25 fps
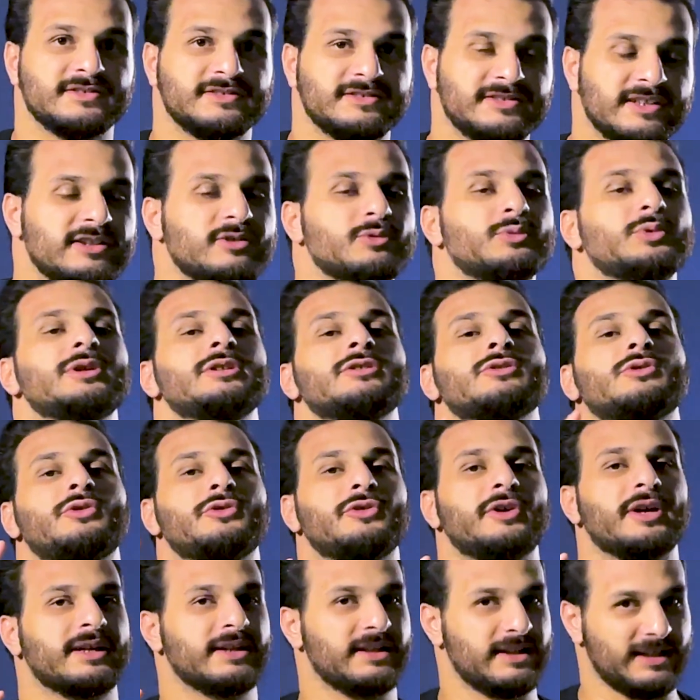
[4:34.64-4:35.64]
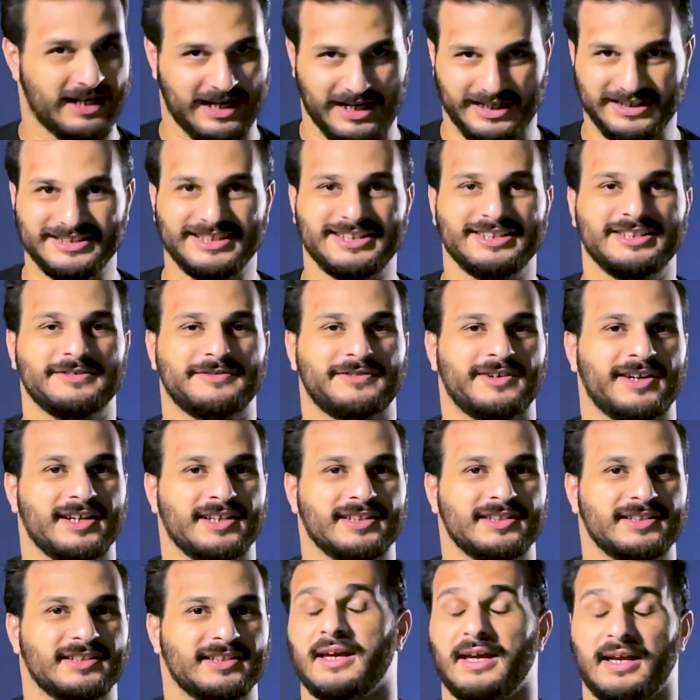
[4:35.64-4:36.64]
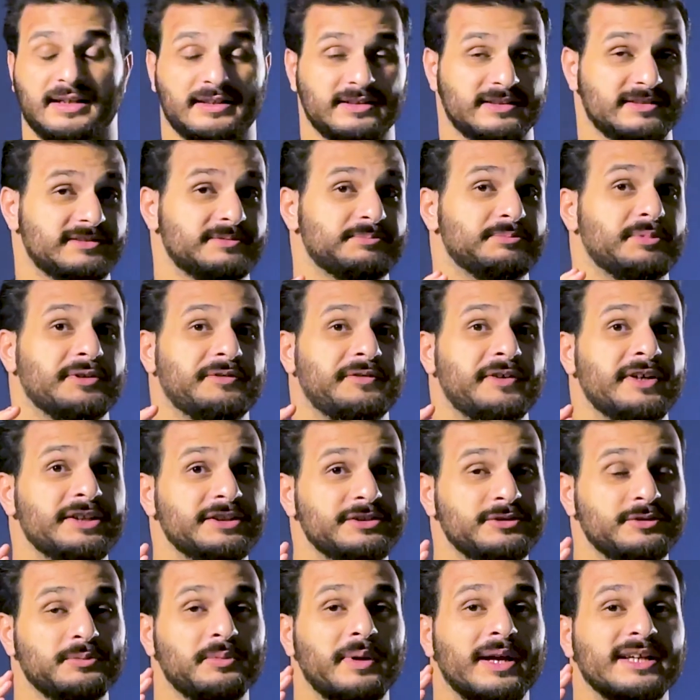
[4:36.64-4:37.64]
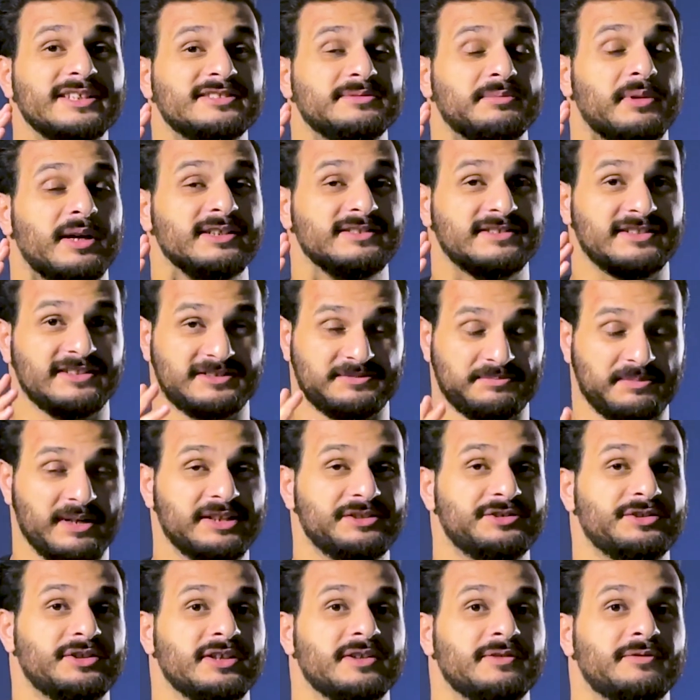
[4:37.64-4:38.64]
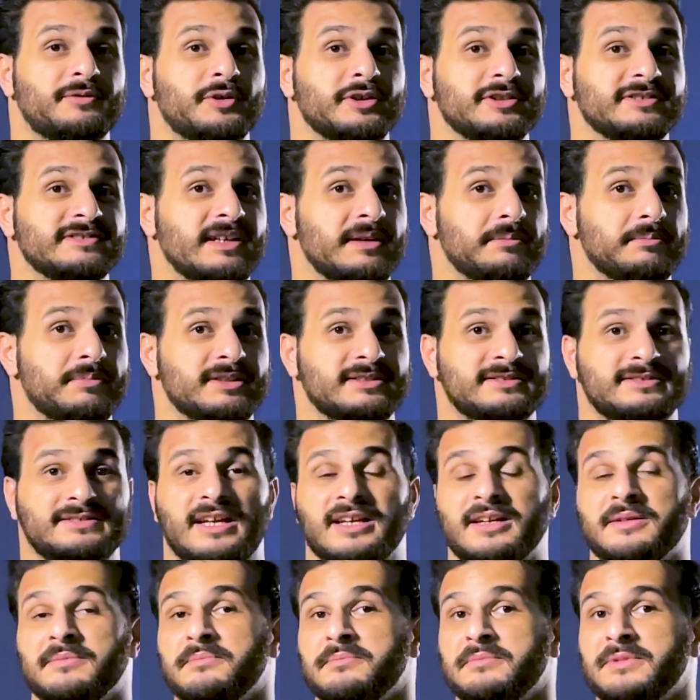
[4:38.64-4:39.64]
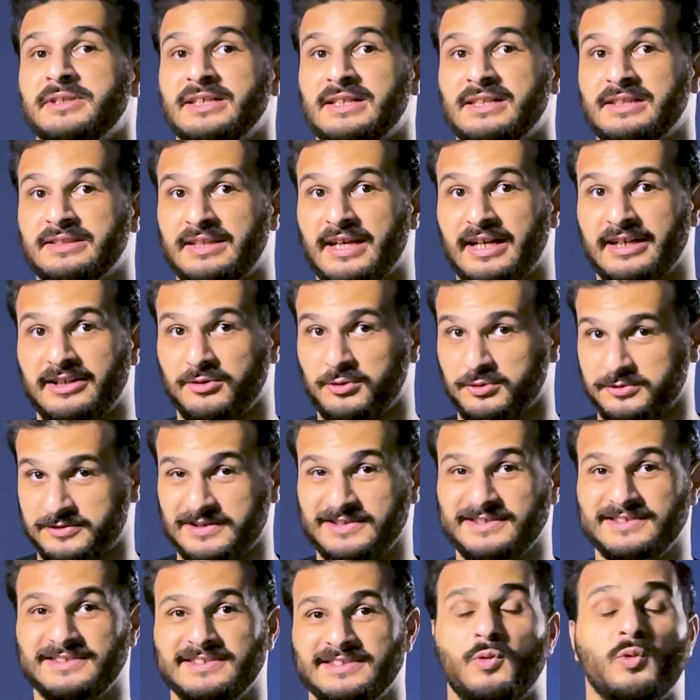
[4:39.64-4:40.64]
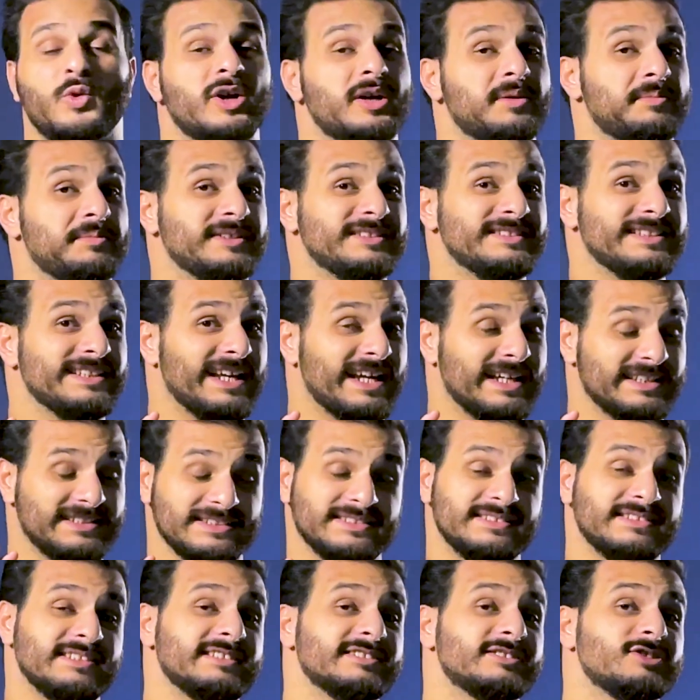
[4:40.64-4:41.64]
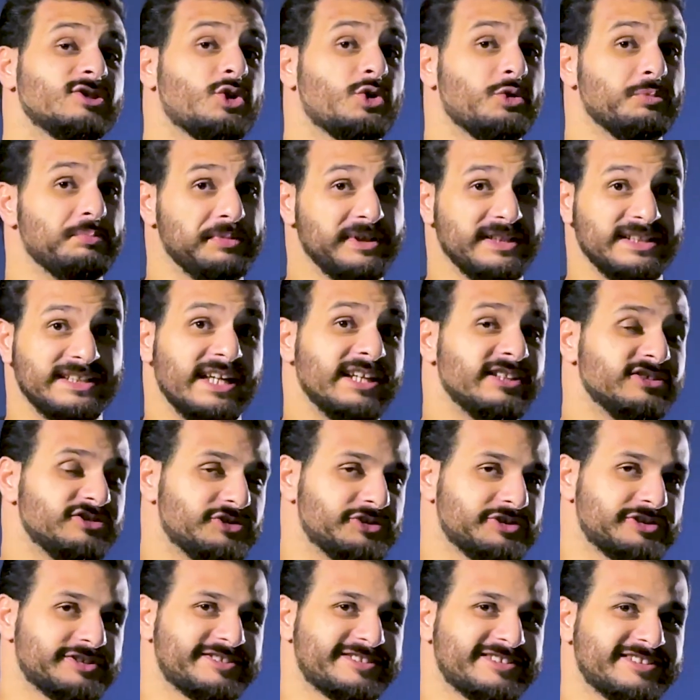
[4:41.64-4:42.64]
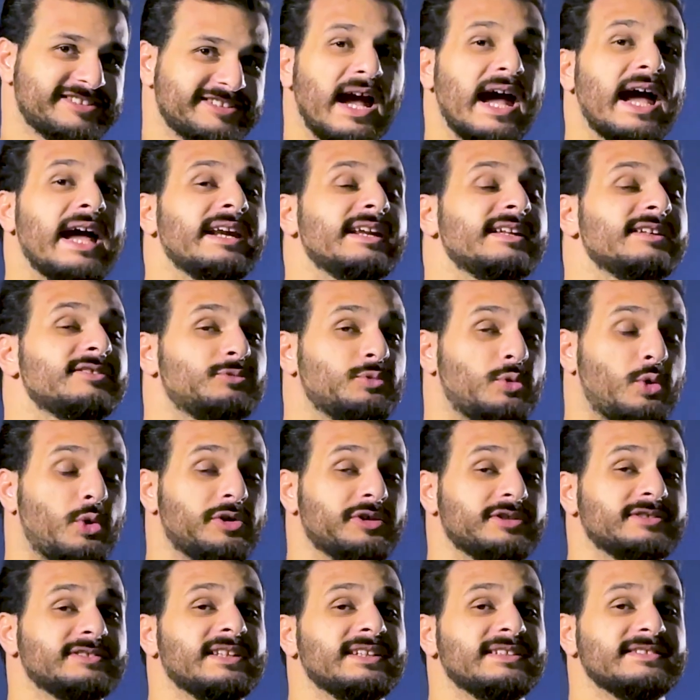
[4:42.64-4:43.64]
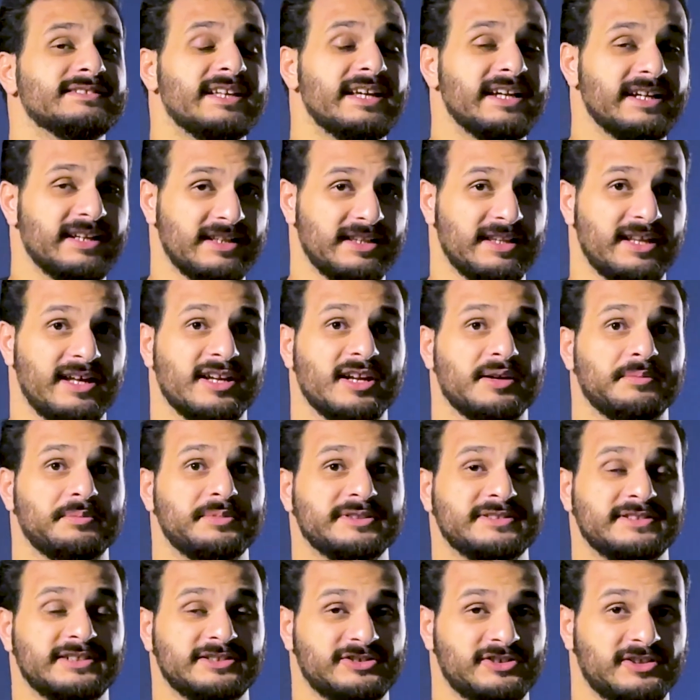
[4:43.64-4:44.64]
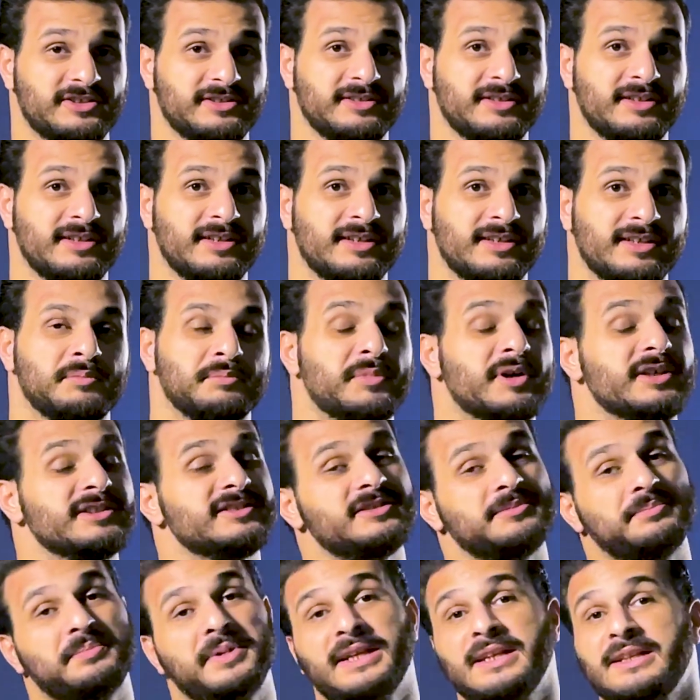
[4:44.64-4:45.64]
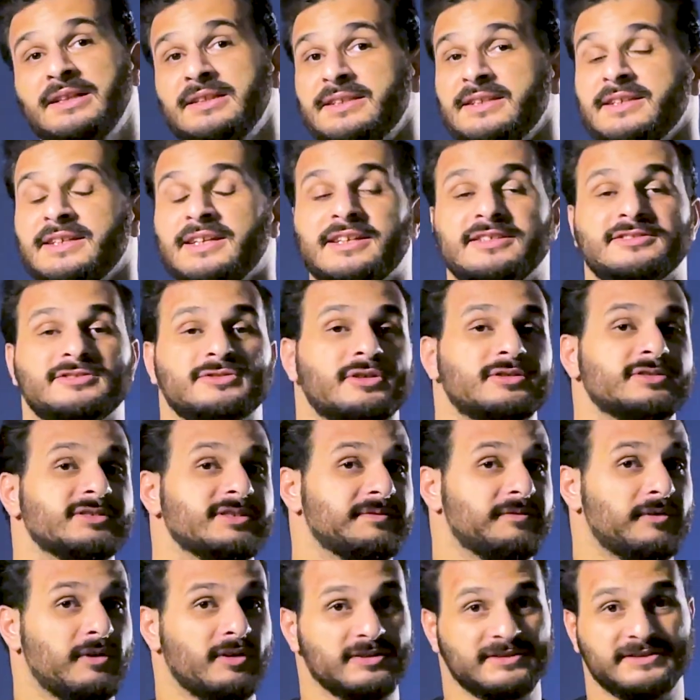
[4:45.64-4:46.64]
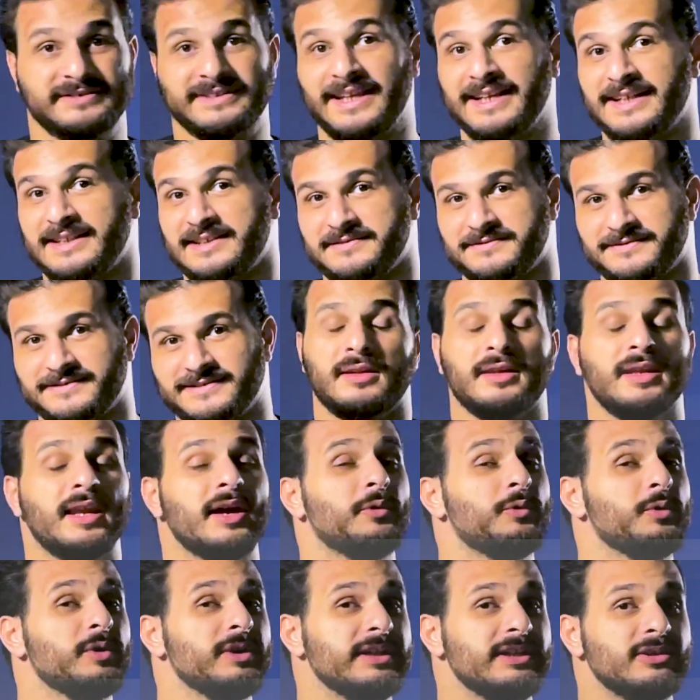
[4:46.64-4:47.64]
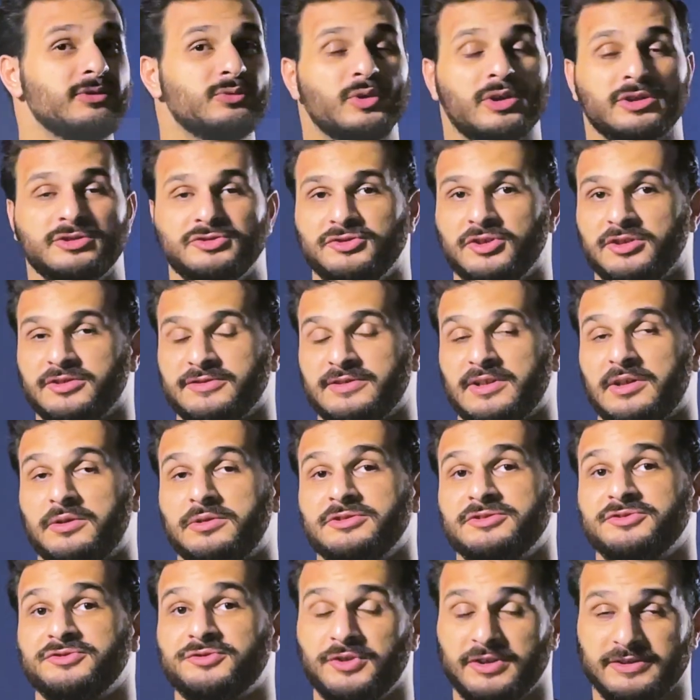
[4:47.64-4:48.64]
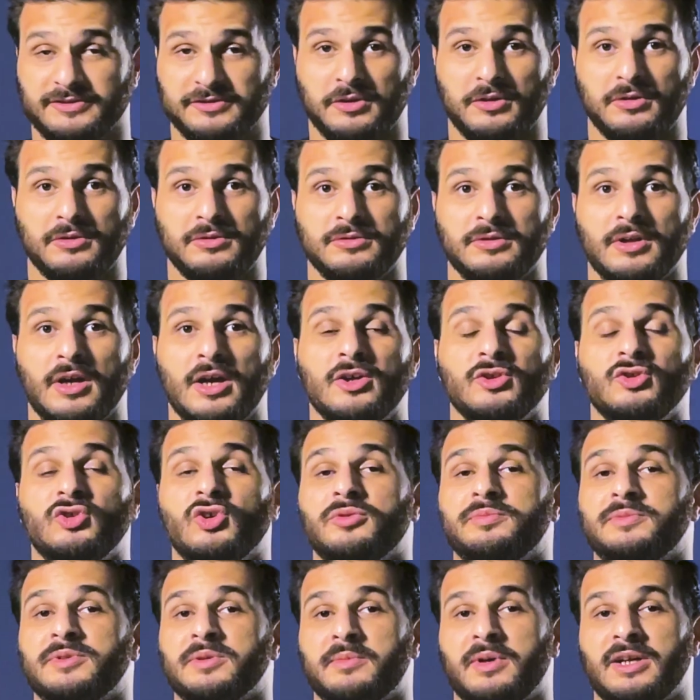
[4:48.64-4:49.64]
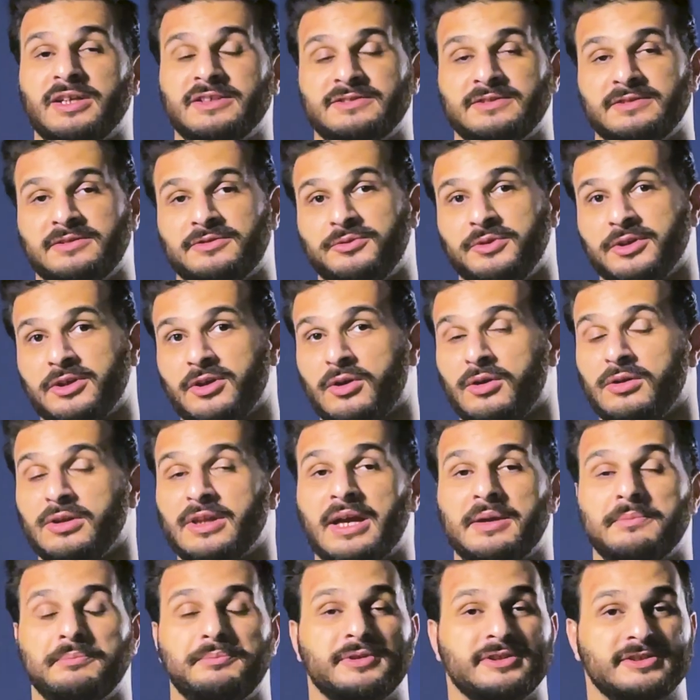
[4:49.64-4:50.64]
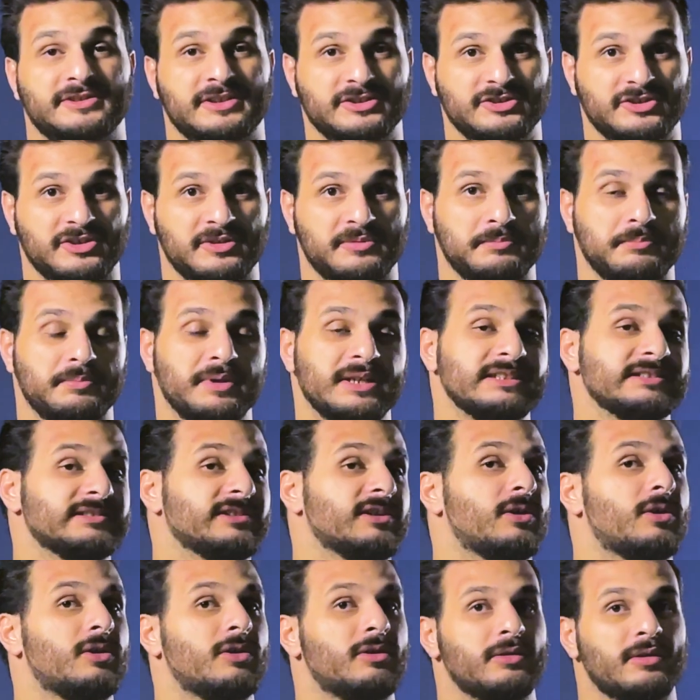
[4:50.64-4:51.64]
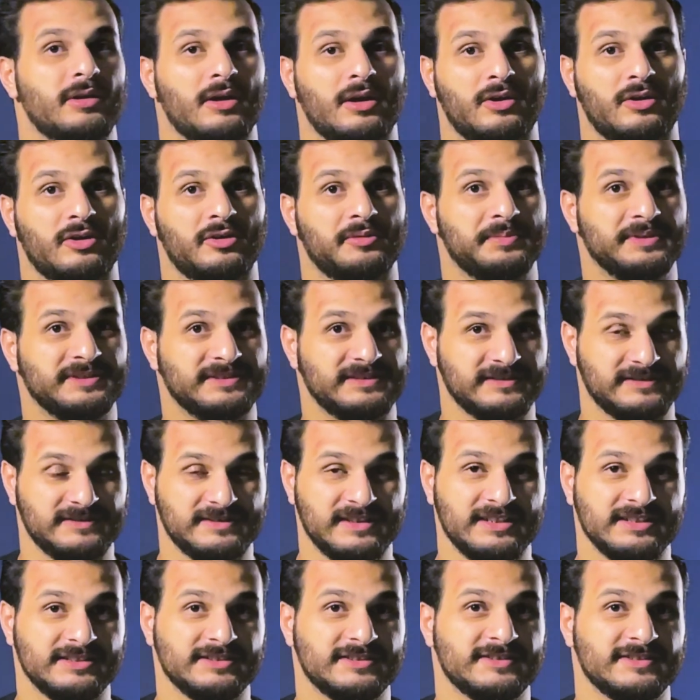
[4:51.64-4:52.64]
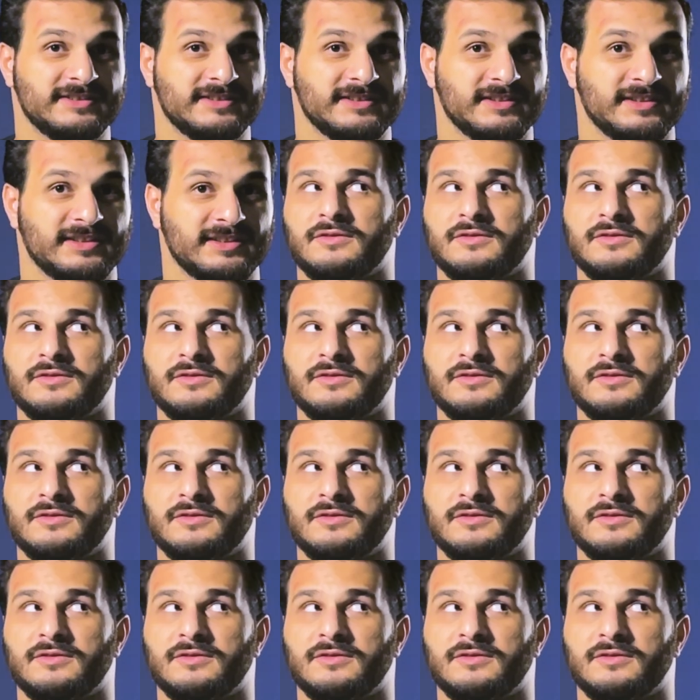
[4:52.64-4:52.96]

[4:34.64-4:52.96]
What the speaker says: that were correctly identified. And is preferred to maximize this metric for examples like medical diagnosis, where missing a disease could be dangerous. And it works exactly like a precision, while the penalty is on the false negatives. Now we need to adjust our threshold to optimize recall and precision based on our business needs.